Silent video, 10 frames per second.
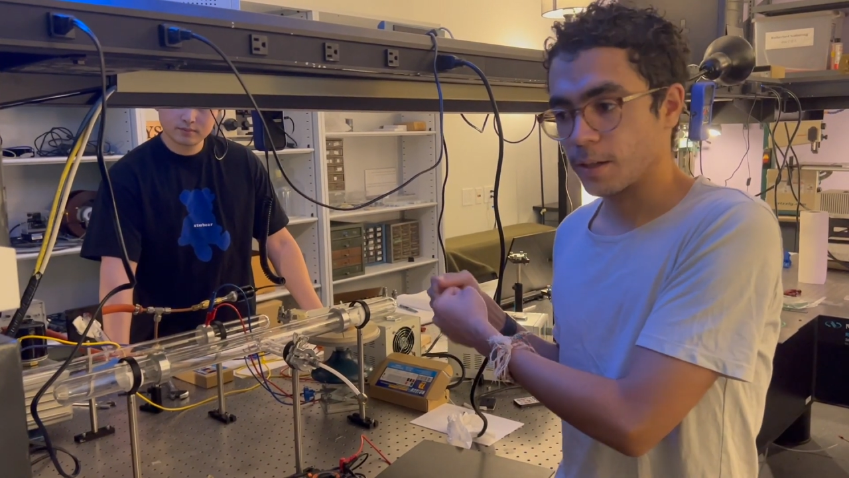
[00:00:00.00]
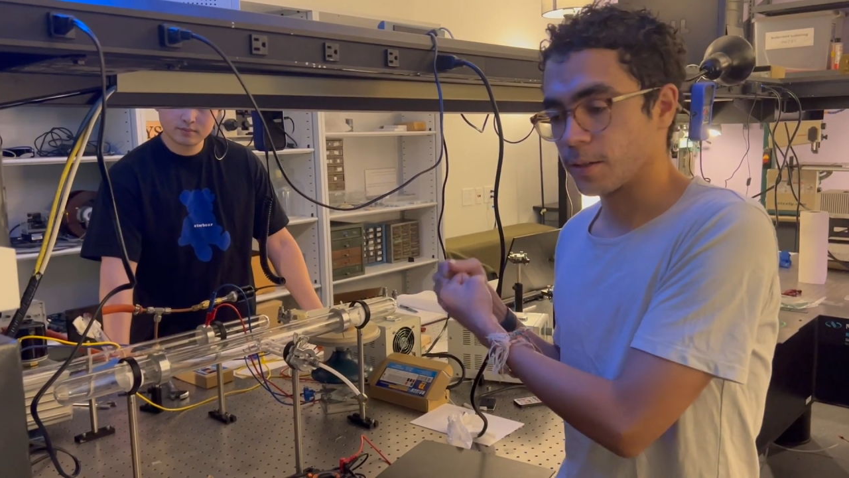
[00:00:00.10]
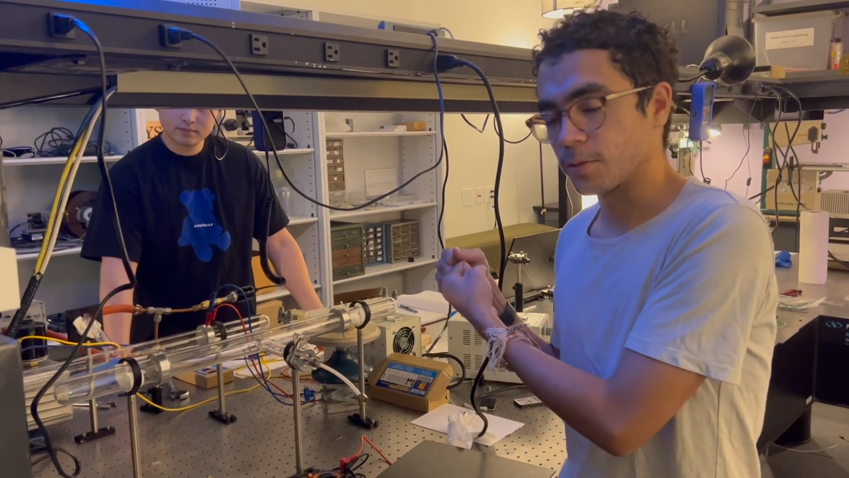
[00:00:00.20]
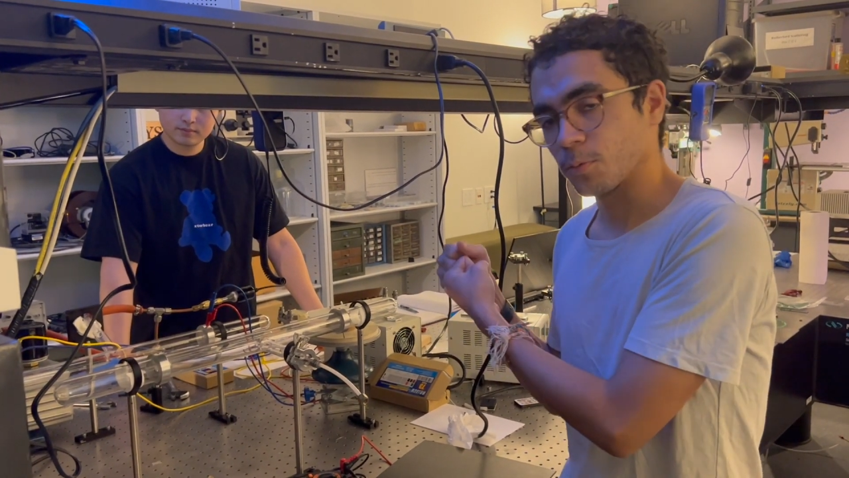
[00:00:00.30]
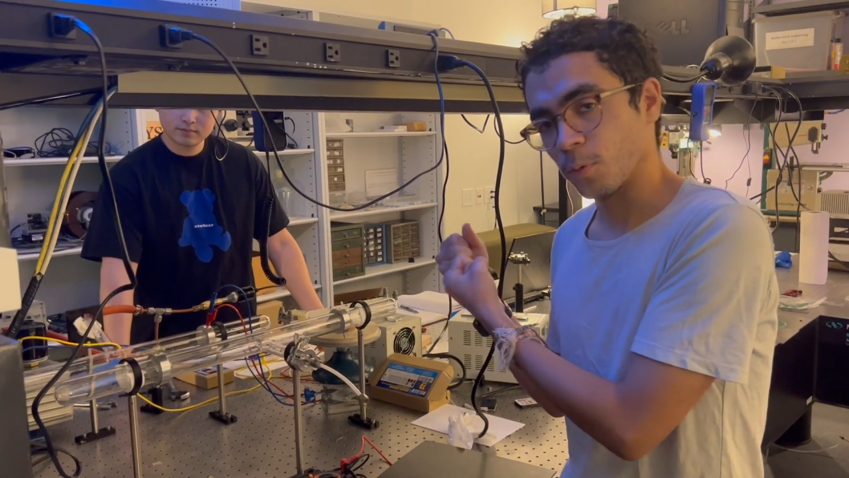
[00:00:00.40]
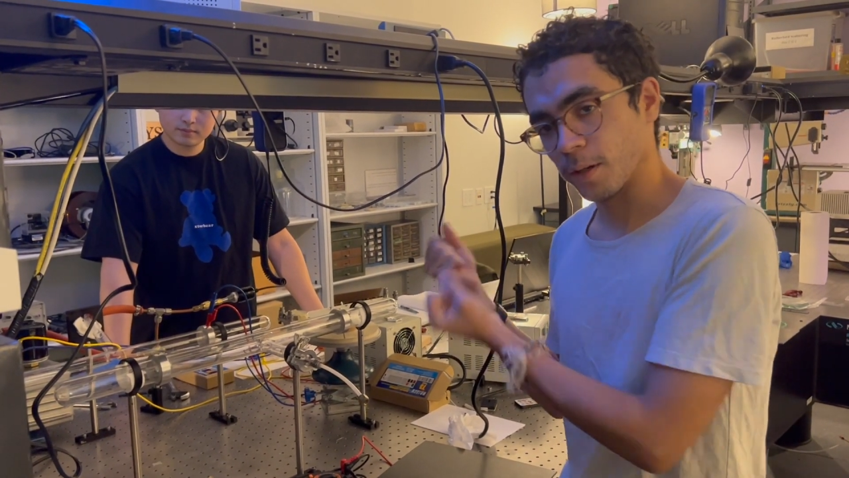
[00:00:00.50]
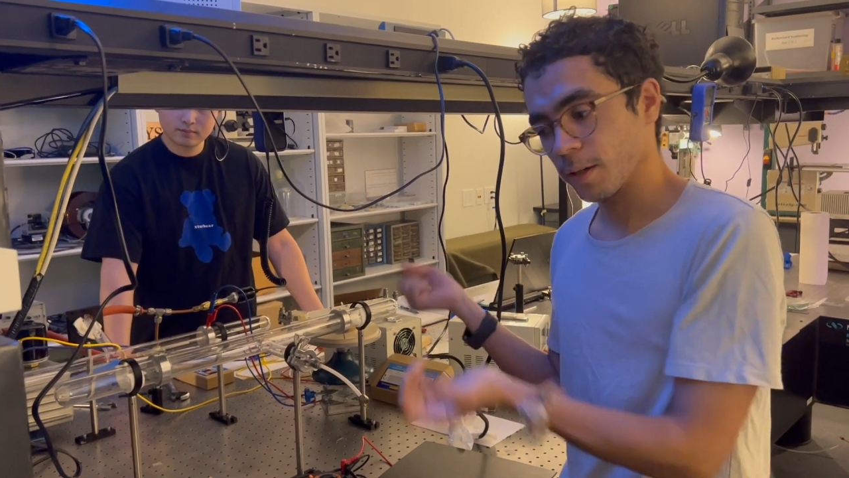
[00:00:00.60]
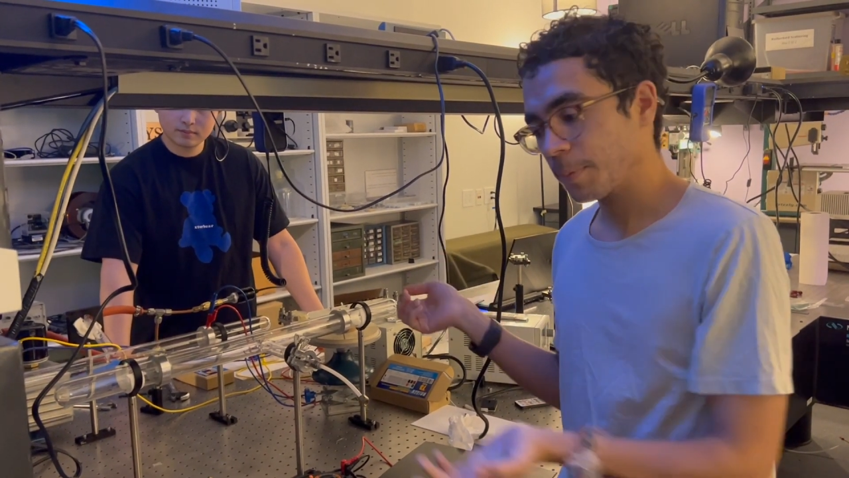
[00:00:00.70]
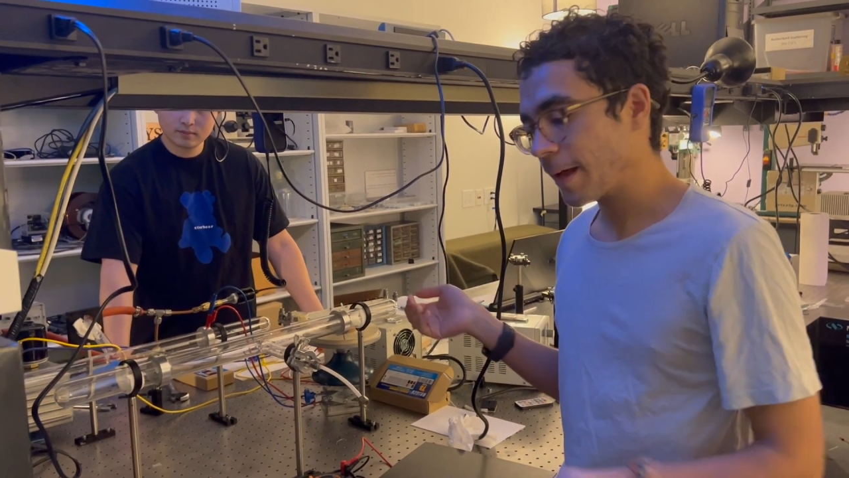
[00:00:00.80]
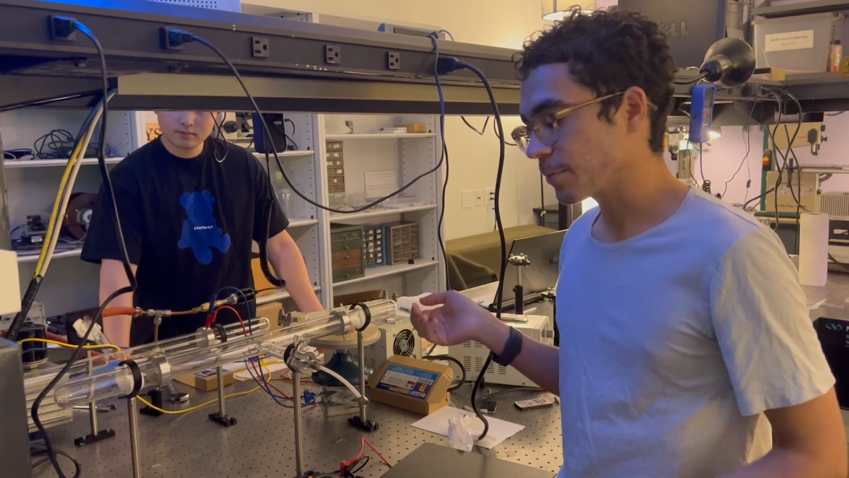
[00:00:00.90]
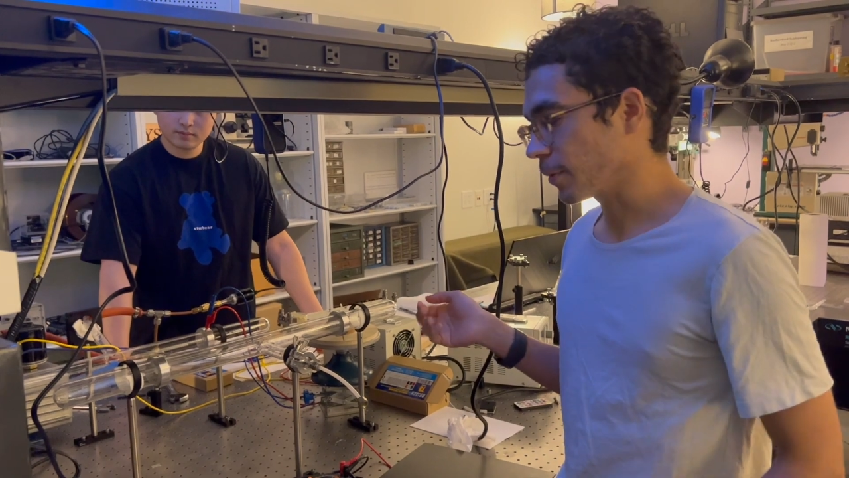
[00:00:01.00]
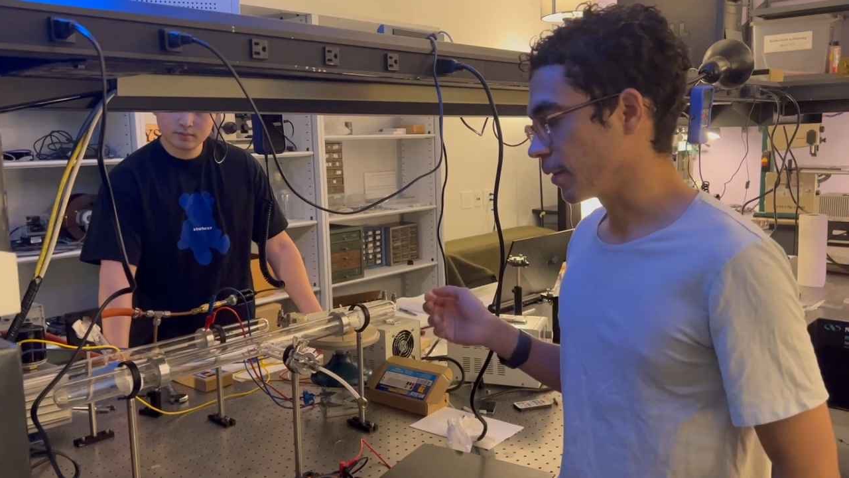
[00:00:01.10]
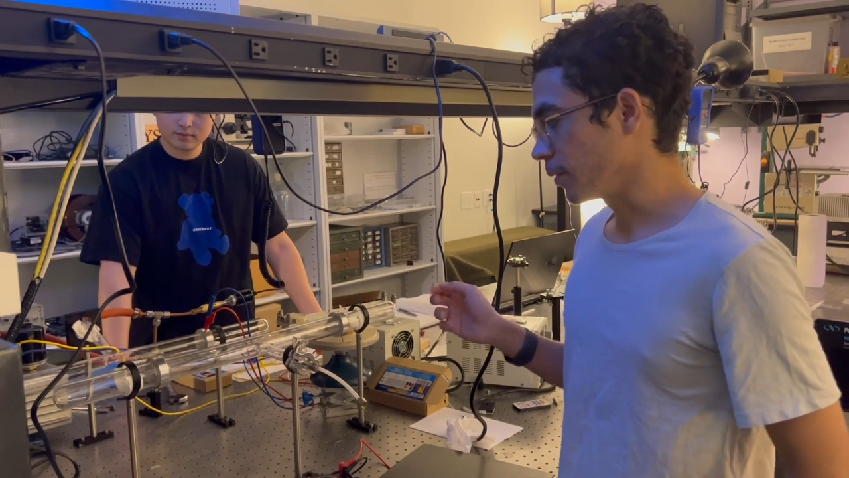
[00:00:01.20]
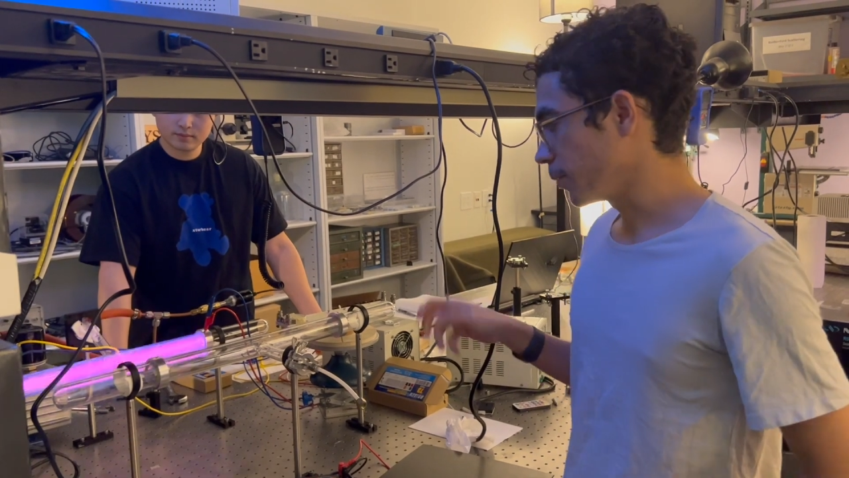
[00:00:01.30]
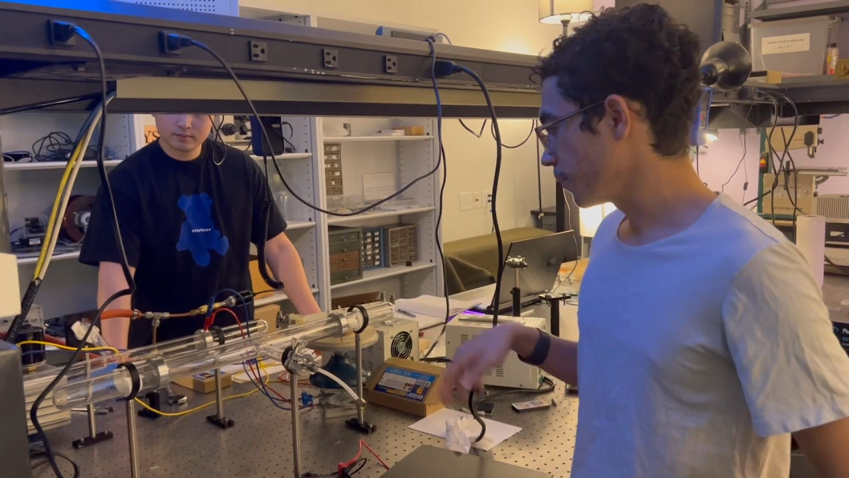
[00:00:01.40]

is what a plasma is.